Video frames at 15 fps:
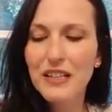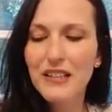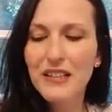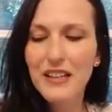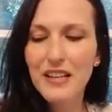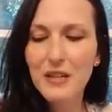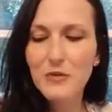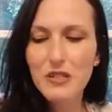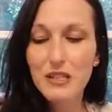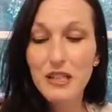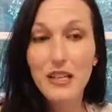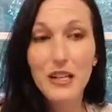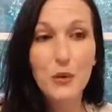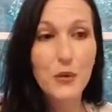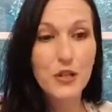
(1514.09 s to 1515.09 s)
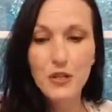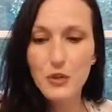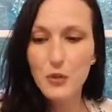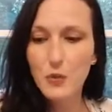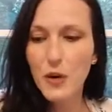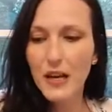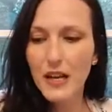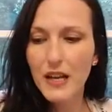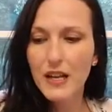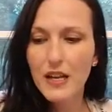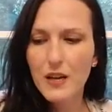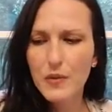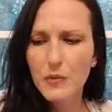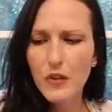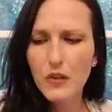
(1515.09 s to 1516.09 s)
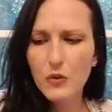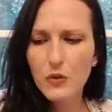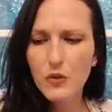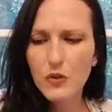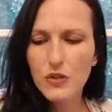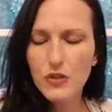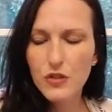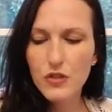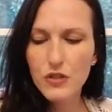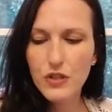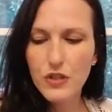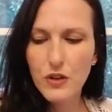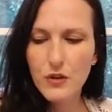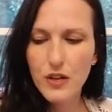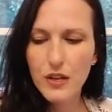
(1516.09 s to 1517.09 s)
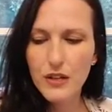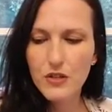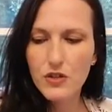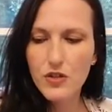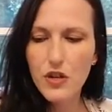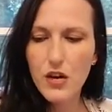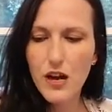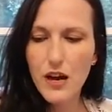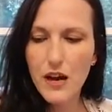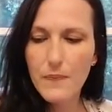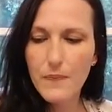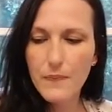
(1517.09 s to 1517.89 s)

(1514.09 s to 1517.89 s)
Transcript: And then I was thinking I wanted to wait, but the Lord told us to go ahead and try.